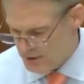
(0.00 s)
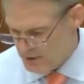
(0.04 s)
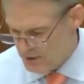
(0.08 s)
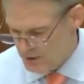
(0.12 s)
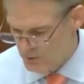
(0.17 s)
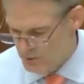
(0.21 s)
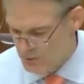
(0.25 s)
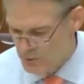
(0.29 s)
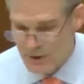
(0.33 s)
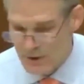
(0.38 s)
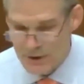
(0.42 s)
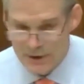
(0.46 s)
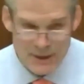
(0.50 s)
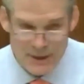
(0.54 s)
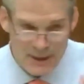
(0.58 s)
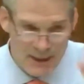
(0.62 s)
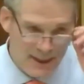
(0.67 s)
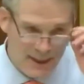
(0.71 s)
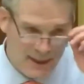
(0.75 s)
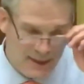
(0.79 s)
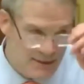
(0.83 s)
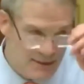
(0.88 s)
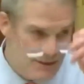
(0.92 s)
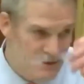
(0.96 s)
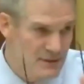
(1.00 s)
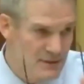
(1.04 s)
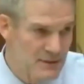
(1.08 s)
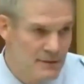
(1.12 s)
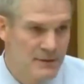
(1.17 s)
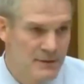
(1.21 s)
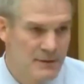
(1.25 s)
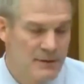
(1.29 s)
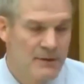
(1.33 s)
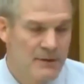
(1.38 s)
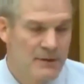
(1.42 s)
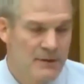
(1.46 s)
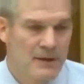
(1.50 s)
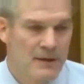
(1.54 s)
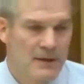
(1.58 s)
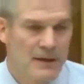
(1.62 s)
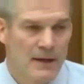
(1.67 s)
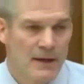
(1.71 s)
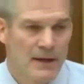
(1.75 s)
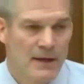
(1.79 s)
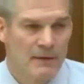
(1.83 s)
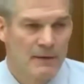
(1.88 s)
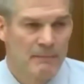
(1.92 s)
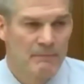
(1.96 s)
where you relate
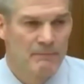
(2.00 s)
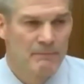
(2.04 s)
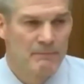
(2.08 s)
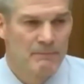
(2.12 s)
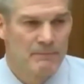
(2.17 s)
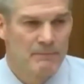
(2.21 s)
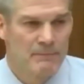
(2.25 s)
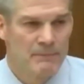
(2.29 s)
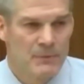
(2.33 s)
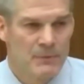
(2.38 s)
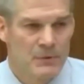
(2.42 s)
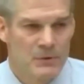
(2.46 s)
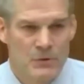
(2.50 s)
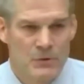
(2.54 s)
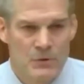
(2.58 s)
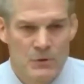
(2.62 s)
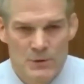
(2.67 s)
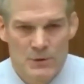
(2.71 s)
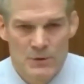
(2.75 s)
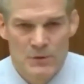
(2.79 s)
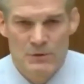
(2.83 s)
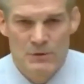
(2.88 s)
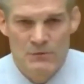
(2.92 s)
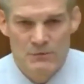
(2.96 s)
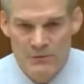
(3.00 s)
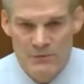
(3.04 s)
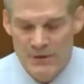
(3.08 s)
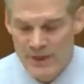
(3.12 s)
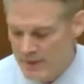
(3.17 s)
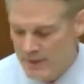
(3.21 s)
you and your